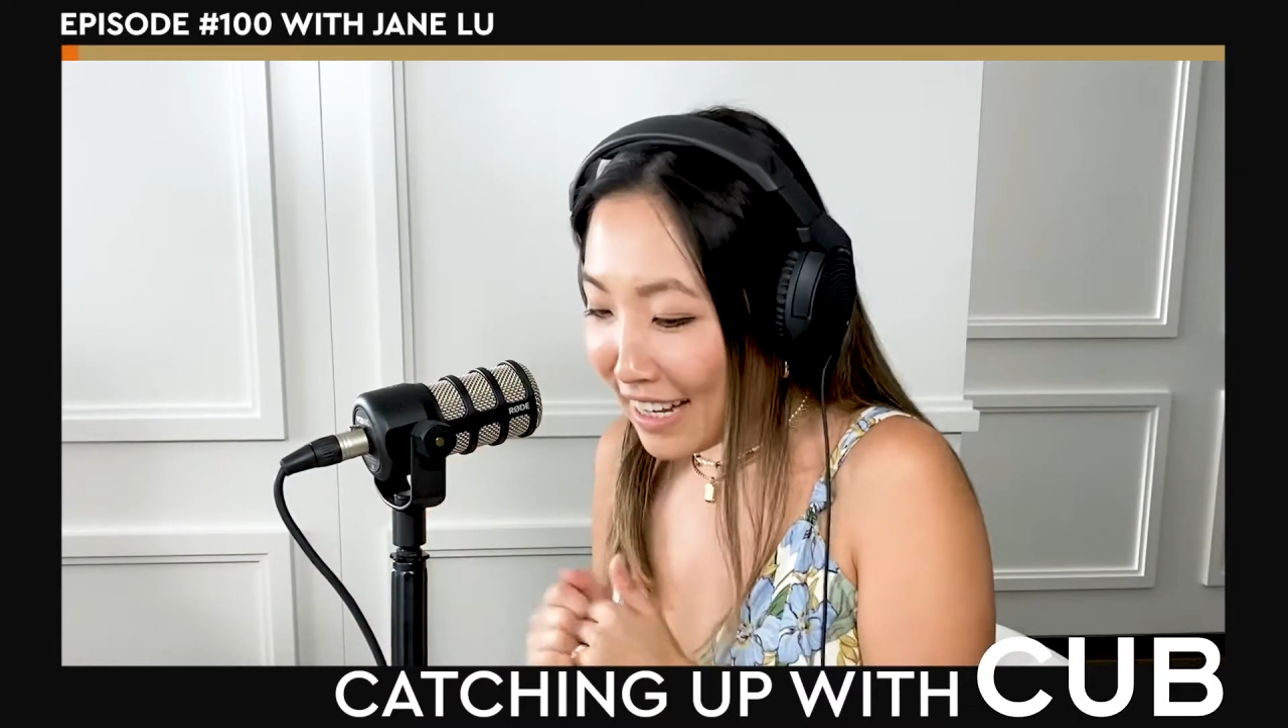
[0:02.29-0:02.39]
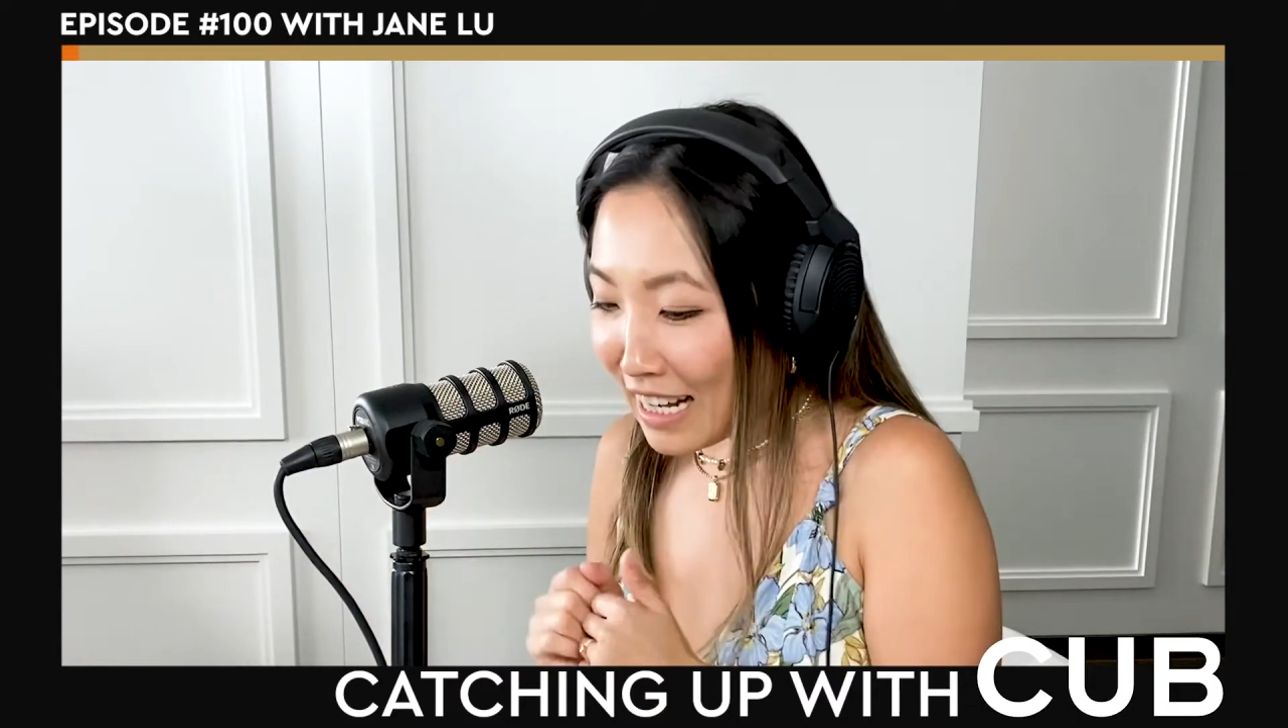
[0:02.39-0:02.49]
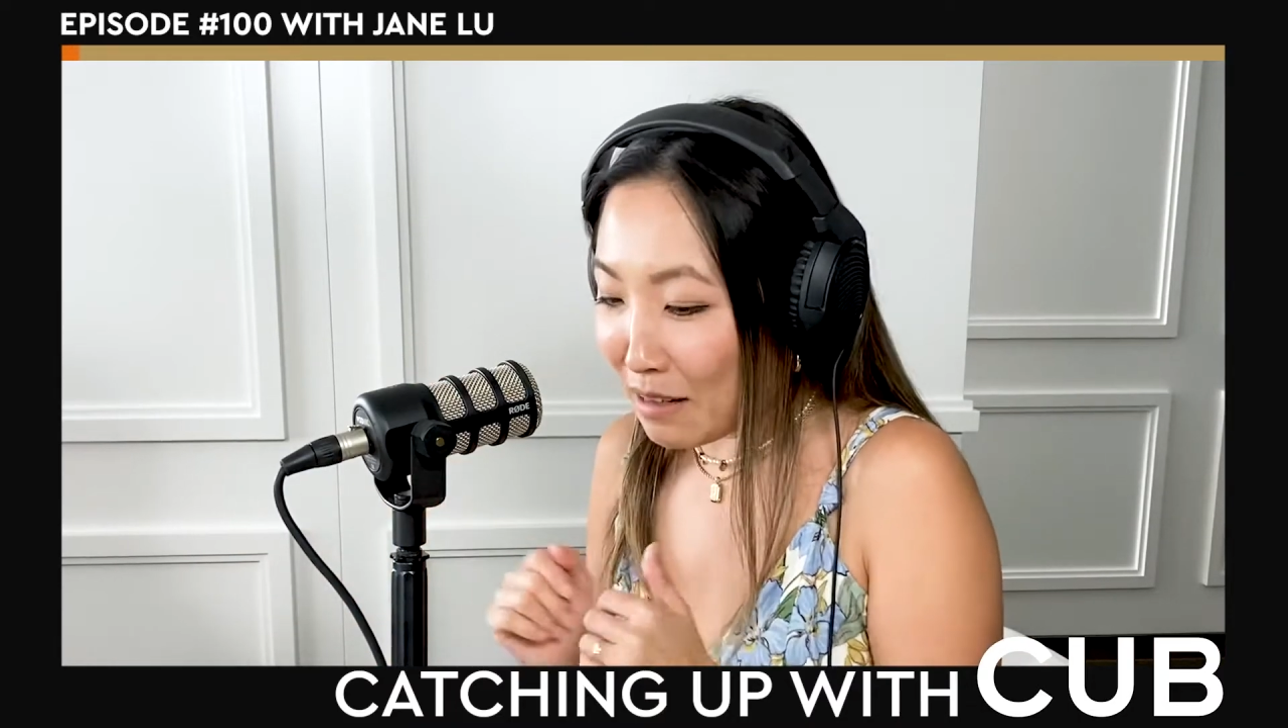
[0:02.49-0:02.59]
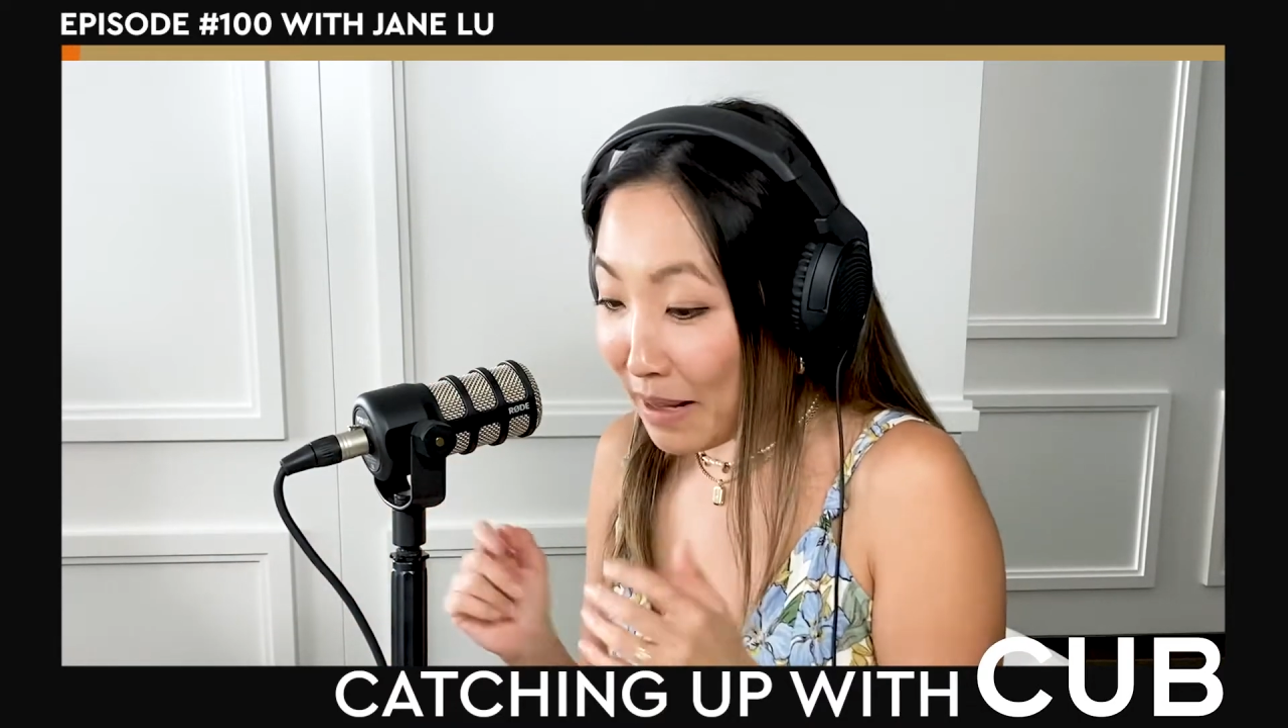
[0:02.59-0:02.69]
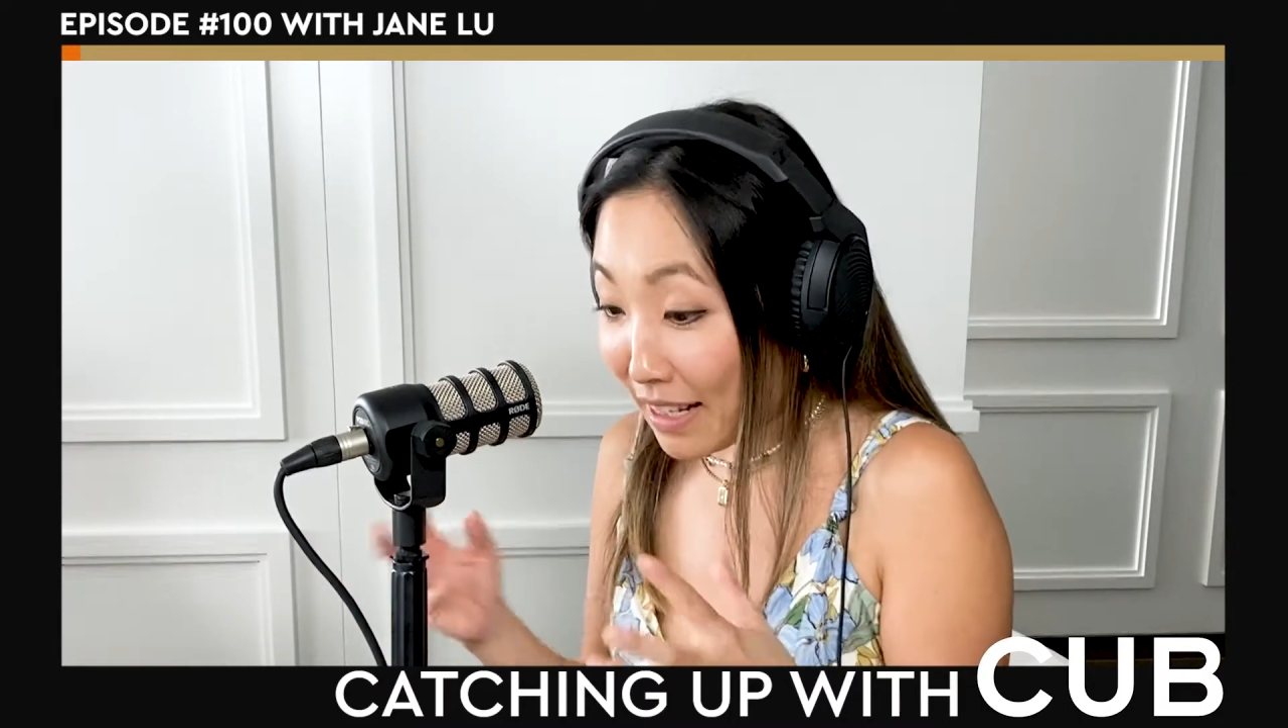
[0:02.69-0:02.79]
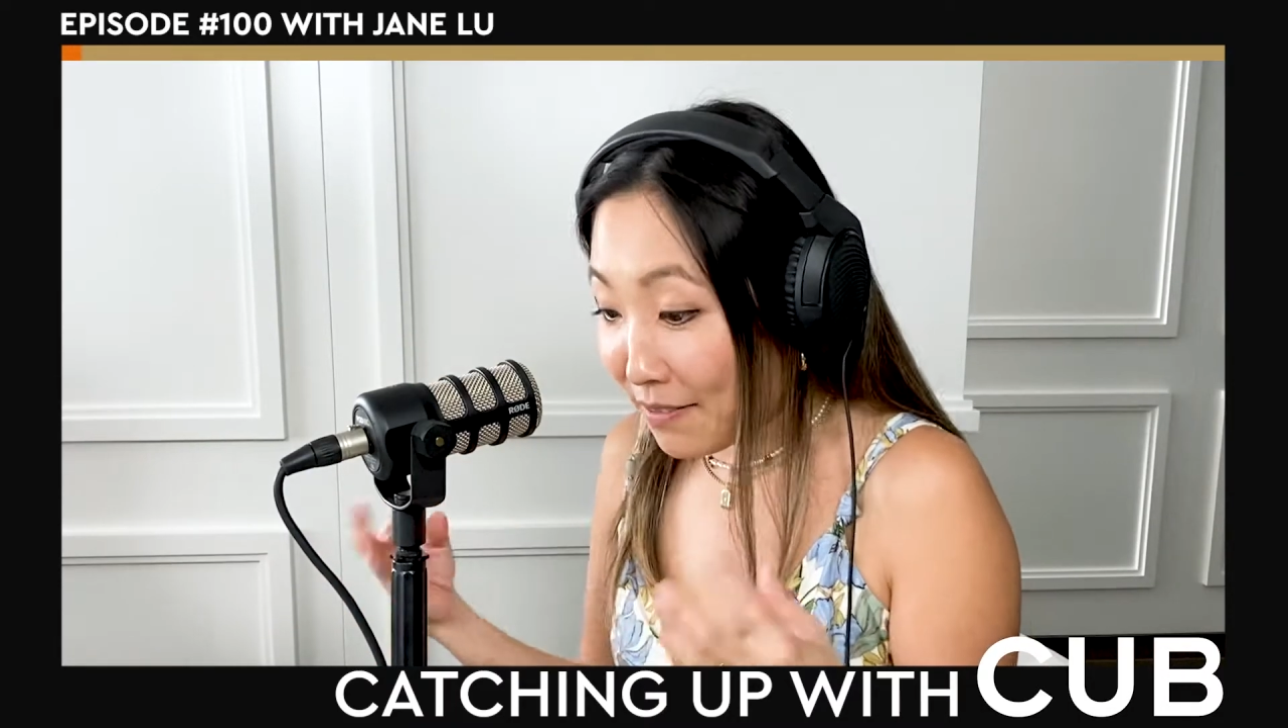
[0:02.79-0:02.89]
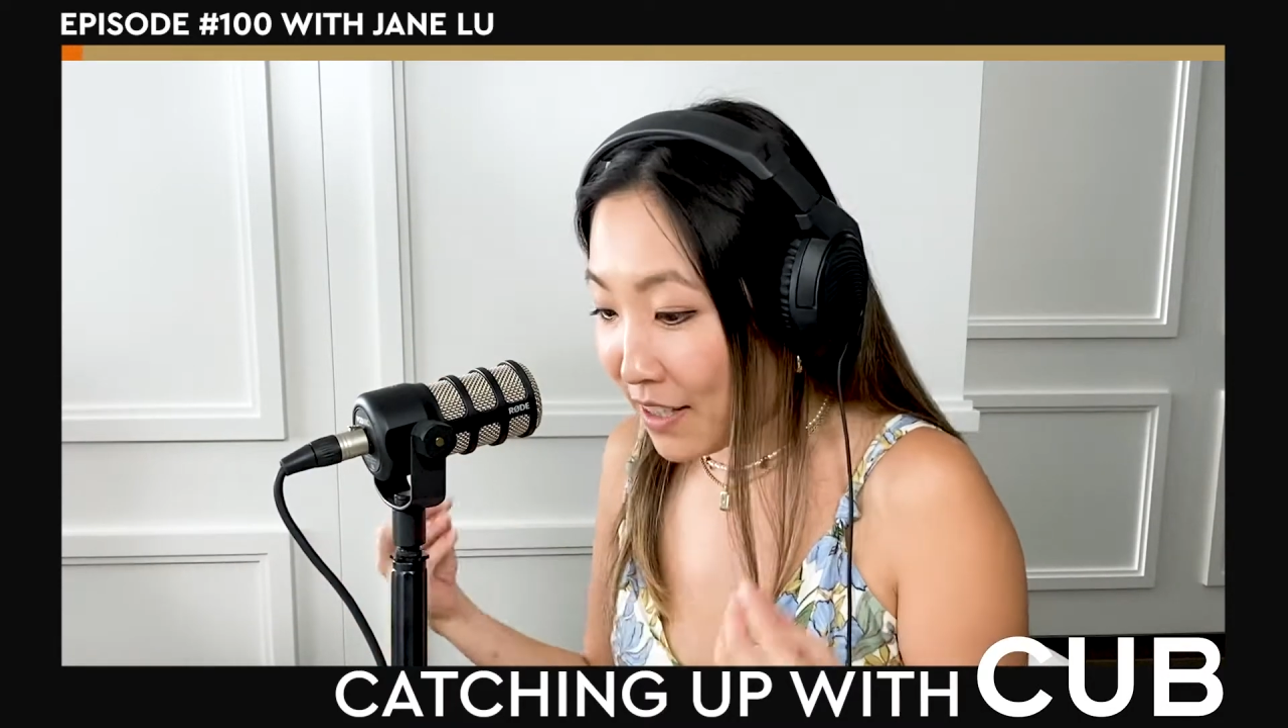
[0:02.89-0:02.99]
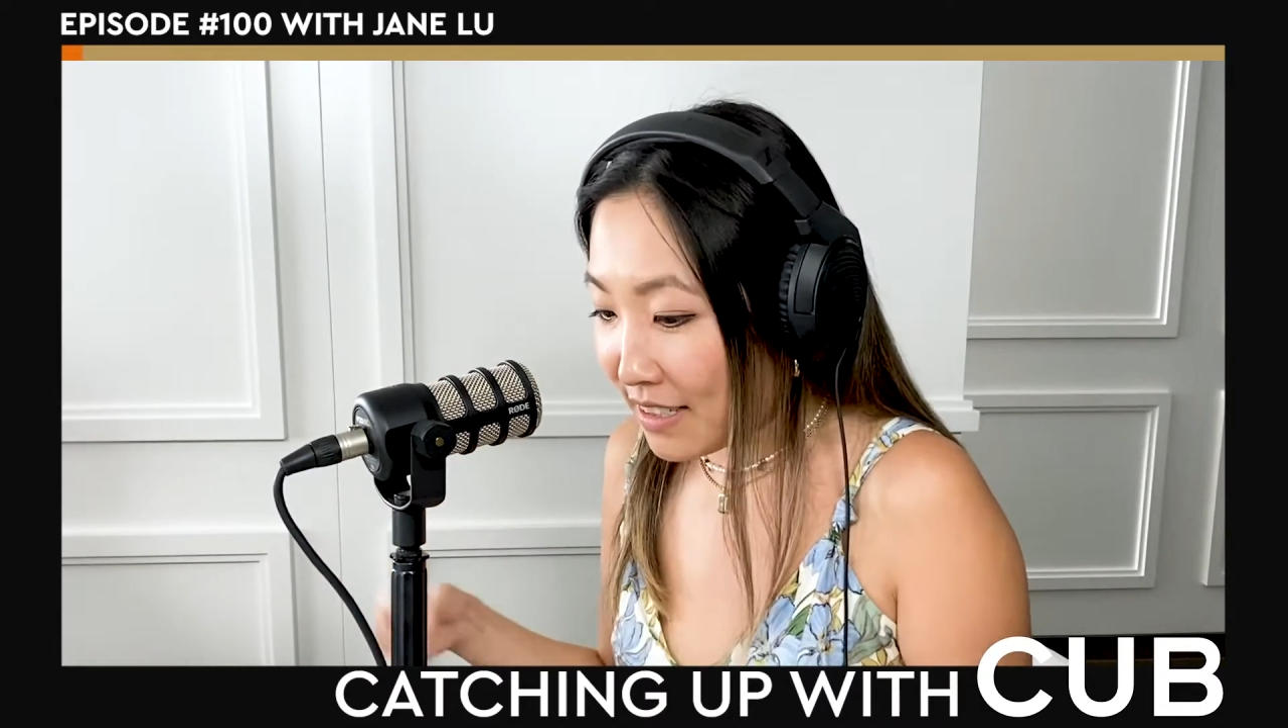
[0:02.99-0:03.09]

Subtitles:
And I'm like feeling